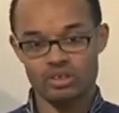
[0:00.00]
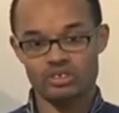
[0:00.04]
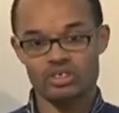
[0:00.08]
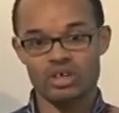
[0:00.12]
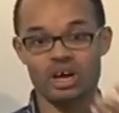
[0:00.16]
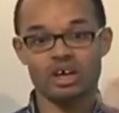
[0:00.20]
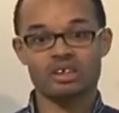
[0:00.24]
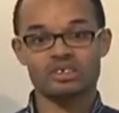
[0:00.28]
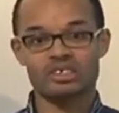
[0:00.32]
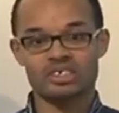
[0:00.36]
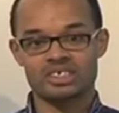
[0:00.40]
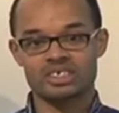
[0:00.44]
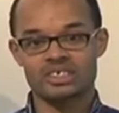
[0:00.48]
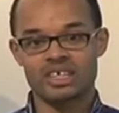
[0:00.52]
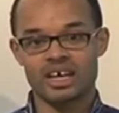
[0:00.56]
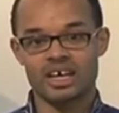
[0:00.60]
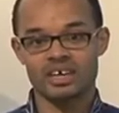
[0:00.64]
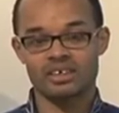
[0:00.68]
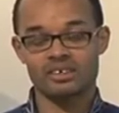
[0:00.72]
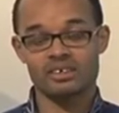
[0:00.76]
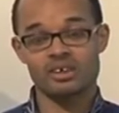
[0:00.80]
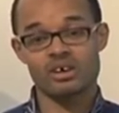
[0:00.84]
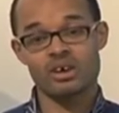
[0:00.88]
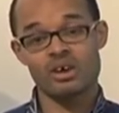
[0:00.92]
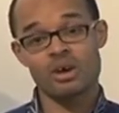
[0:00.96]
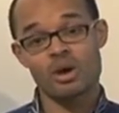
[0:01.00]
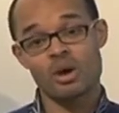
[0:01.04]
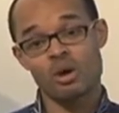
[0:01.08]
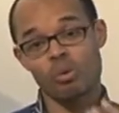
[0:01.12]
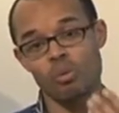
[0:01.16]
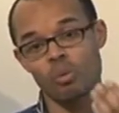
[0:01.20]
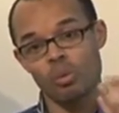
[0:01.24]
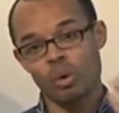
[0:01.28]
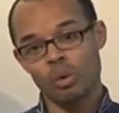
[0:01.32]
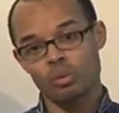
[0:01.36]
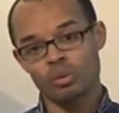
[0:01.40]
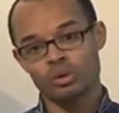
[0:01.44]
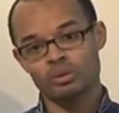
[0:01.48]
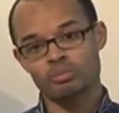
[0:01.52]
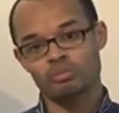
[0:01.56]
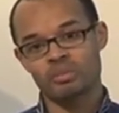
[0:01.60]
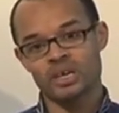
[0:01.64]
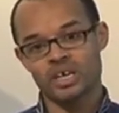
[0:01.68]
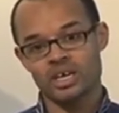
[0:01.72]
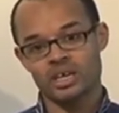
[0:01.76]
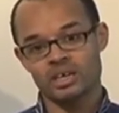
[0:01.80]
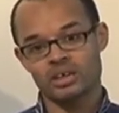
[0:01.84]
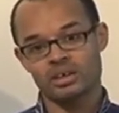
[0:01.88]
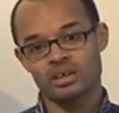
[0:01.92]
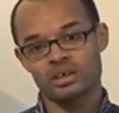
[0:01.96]
understand what would
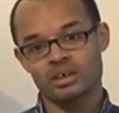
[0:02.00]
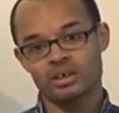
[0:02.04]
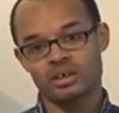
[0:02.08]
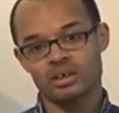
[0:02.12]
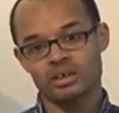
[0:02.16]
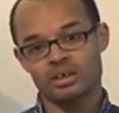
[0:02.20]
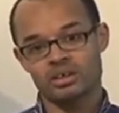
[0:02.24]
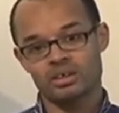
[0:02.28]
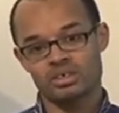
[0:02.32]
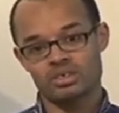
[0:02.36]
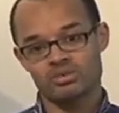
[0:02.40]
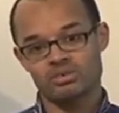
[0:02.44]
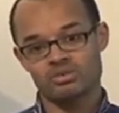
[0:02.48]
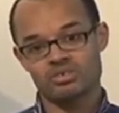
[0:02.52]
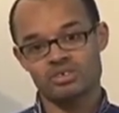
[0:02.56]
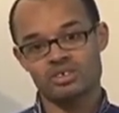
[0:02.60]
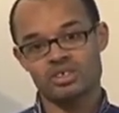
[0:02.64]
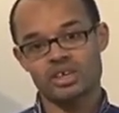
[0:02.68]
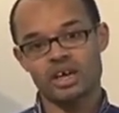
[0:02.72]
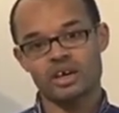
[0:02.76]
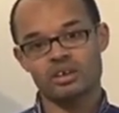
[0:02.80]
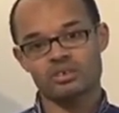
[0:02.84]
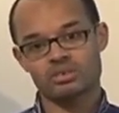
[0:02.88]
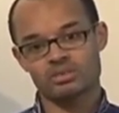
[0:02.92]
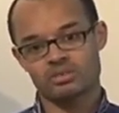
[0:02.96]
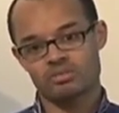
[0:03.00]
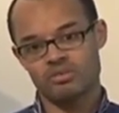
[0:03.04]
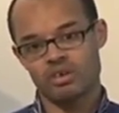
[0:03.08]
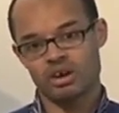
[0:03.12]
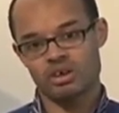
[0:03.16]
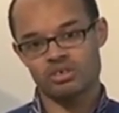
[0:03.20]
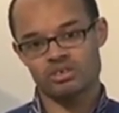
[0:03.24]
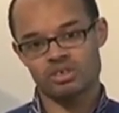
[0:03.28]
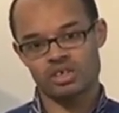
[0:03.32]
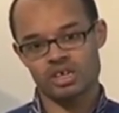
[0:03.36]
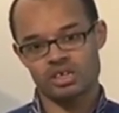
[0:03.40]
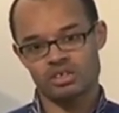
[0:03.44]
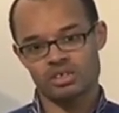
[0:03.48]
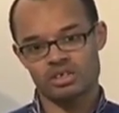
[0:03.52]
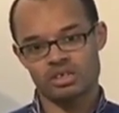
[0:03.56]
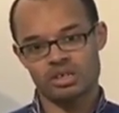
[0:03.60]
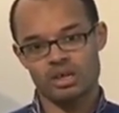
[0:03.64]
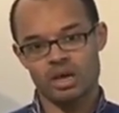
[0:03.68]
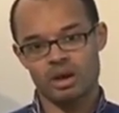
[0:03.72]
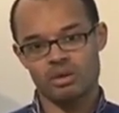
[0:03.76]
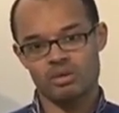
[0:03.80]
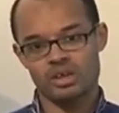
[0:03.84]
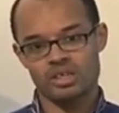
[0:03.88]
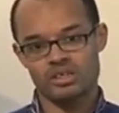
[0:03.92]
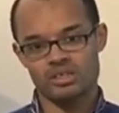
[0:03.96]
be the sort of sales process to
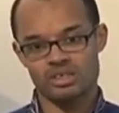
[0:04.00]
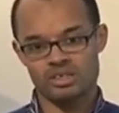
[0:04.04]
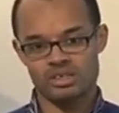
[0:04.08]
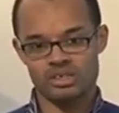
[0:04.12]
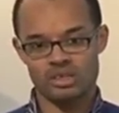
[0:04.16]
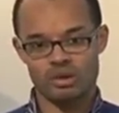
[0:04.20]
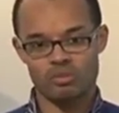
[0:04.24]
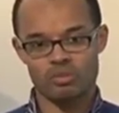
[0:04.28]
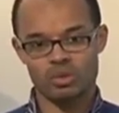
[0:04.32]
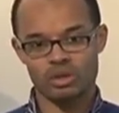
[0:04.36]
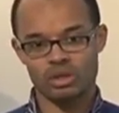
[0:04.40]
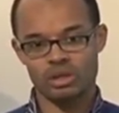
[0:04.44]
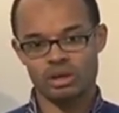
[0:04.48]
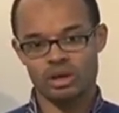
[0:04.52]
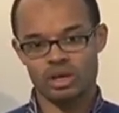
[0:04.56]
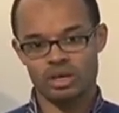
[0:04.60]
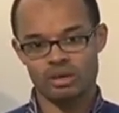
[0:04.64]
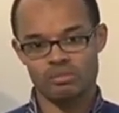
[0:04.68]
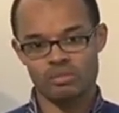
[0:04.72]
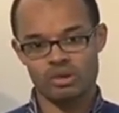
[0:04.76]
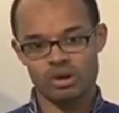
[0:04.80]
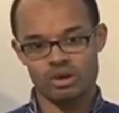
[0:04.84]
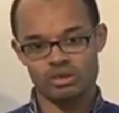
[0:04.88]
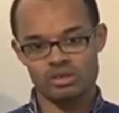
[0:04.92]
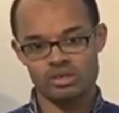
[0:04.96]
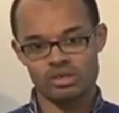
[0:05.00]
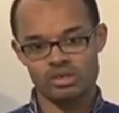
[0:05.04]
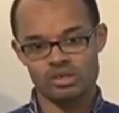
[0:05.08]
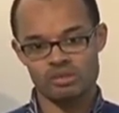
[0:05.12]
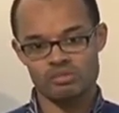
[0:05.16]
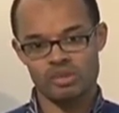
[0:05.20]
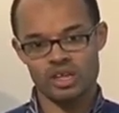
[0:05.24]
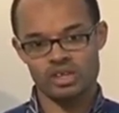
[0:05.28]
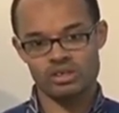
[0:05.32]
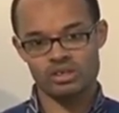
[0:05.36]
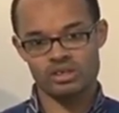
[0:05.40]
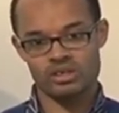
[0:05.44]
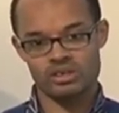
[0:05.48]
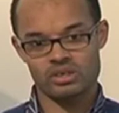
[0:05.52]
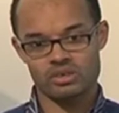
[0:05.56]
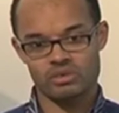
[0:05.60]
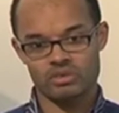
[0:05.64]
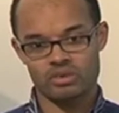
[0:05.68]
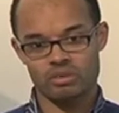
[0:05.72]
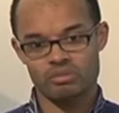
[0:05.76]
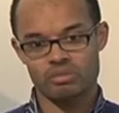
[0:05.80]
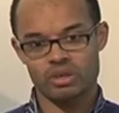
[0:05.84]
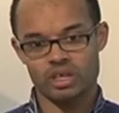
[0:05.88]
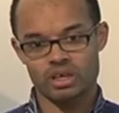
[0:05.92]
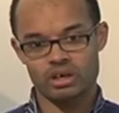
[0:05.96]
go into someone like a Marks and Spencer's or
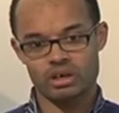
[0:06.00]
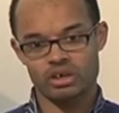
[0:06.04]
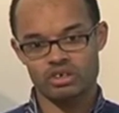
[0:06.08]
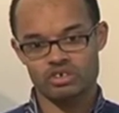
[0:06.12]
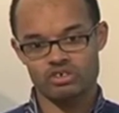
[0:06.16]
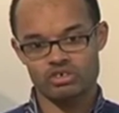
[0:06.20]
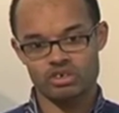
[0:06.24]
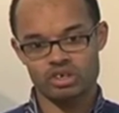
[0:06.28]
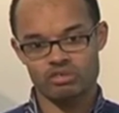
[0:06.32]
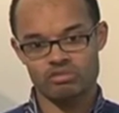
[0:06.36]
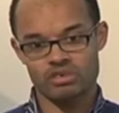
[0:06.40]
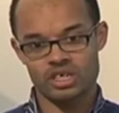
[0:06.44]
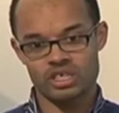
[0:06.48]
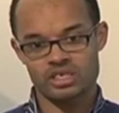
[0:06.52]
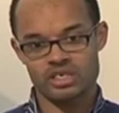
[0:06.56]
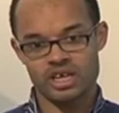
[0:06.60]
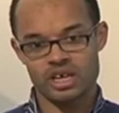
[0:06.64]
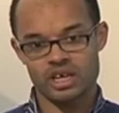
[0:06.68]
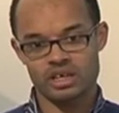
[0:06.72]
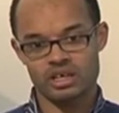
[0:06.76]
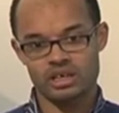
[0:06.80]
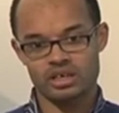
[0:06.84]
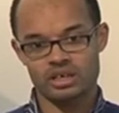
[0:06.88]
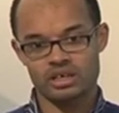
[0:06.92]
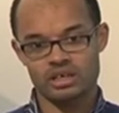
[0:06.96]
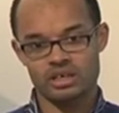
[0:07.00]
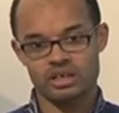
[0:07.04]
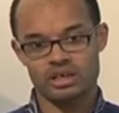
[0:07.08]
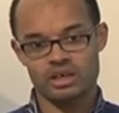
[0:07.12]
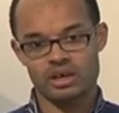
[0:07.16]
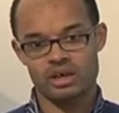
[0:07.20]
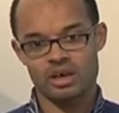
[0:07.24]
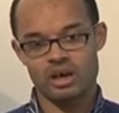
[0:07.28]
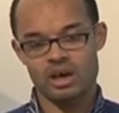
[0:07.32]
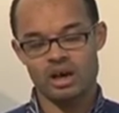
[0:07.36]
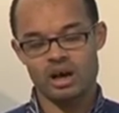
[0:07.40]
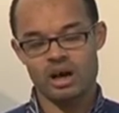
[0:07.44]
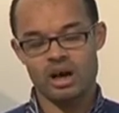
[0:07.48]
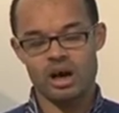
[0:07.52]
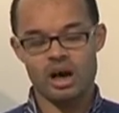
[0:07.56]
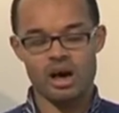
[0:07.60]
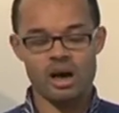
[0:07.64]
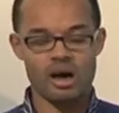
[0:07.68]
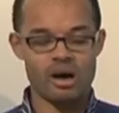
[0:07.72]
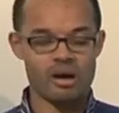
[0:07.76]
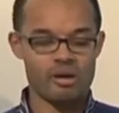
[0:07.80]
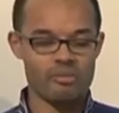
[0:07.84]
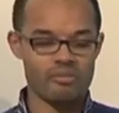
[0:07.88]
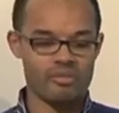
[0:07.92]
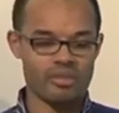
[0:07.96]
a big high street retailer.
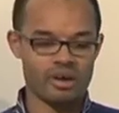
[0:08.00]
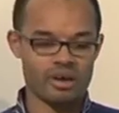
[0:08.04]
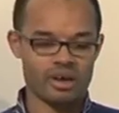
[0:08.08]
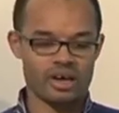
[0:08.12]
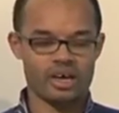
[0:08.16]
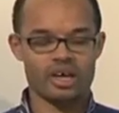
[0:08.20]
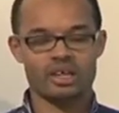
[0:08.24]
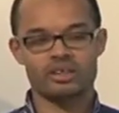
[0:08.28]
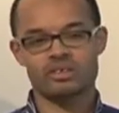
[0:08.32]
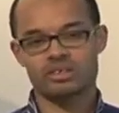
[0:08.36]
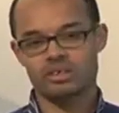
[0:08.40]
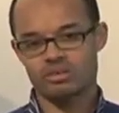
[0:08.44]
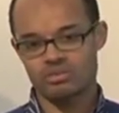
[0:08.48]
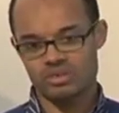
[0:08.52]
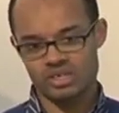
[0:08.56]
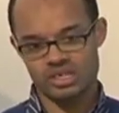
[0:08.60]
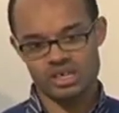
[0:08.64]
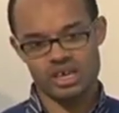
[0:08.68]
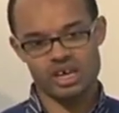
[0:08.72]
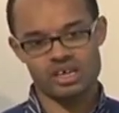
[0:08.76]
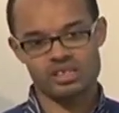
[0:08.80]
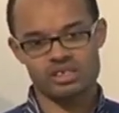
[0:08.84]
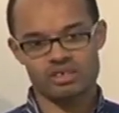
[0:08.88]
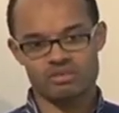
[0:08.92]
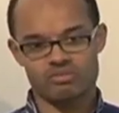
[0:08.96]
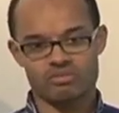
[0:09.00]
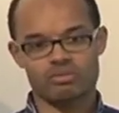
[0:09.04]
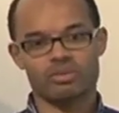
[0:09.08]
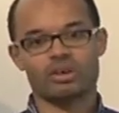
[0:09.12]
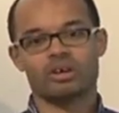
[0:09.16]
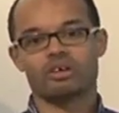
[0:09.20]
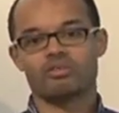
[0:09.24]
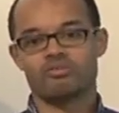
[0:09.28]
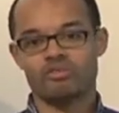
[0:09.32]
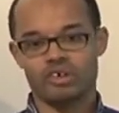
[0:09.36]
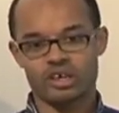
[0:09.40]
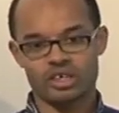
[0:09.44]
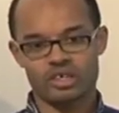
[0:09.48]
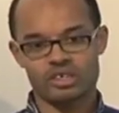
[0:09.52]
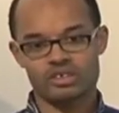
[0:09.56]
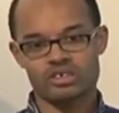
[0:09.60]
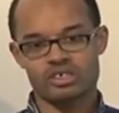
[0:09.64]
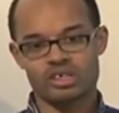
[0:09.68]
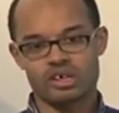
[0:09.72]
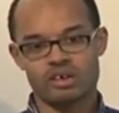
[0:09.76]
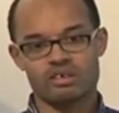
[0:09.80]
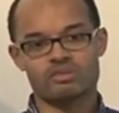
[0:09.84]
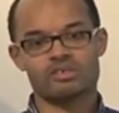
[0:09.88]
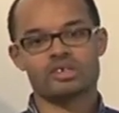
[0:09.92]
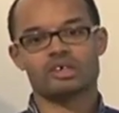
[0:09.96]
And it was a case of, well, very
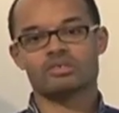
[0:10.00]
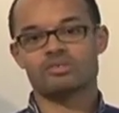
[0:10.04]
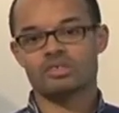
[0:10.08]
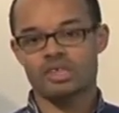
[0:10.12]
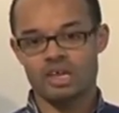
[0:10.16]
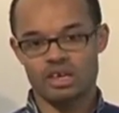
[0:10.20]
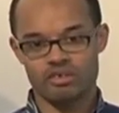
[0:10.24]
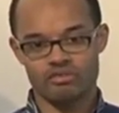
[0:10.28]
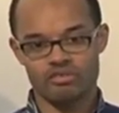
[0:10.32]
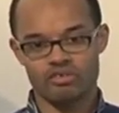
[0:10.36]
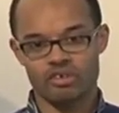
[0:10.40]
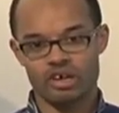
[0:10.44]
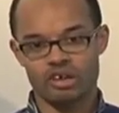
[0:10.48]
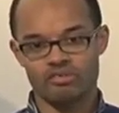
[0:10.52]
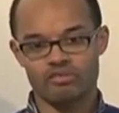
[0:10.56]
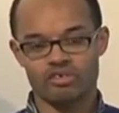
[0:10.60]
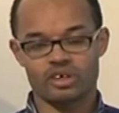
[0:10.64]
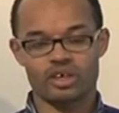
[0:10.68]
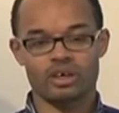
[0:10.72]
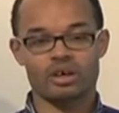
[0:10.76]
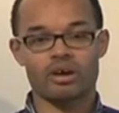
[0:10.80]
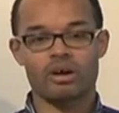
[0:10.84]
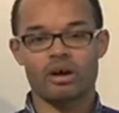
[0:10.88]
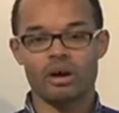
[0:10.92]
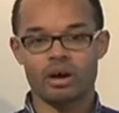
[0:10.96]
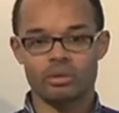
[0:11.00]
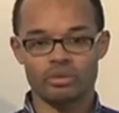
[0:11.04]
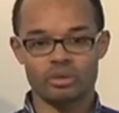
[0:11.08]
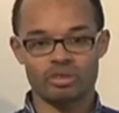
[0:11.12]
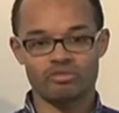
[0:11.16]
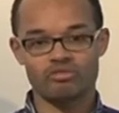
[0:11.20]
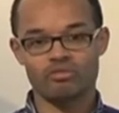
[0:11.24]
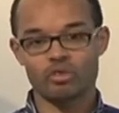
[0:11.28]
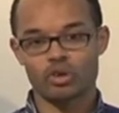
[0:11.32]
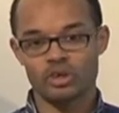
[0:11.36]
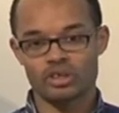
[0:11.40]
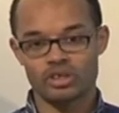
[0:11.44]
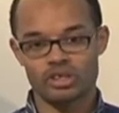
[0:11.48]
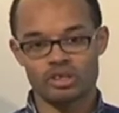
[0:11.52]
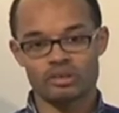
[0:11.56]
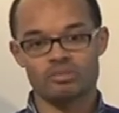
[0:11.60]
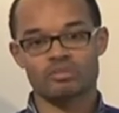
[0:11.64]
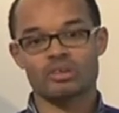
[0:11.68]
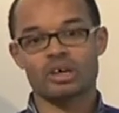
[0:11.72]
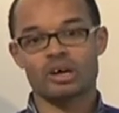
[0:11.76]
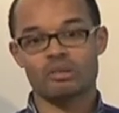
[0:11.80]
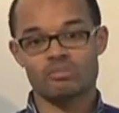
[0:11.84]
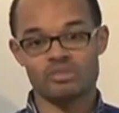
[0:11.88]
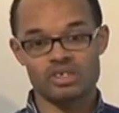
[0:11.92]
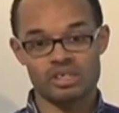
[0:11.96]
conservative, take forever, I would avoid them,
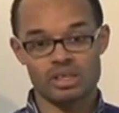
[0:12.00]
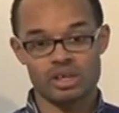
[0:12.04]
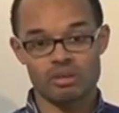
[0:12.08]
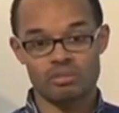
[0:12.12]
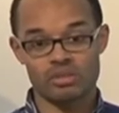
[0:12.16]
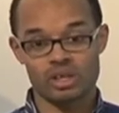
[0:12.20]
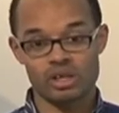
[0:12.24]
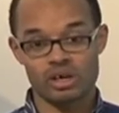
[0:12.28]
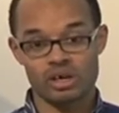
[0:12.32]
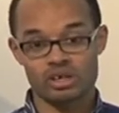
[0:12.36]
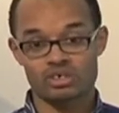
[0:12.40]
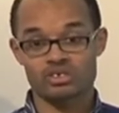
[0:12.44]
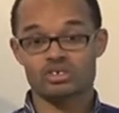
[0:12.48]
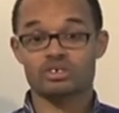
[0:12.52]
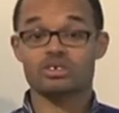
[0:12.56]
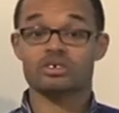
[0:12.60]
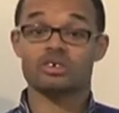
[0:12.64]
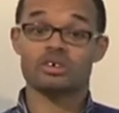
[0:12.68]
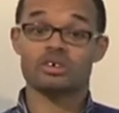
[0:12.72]
come to them last.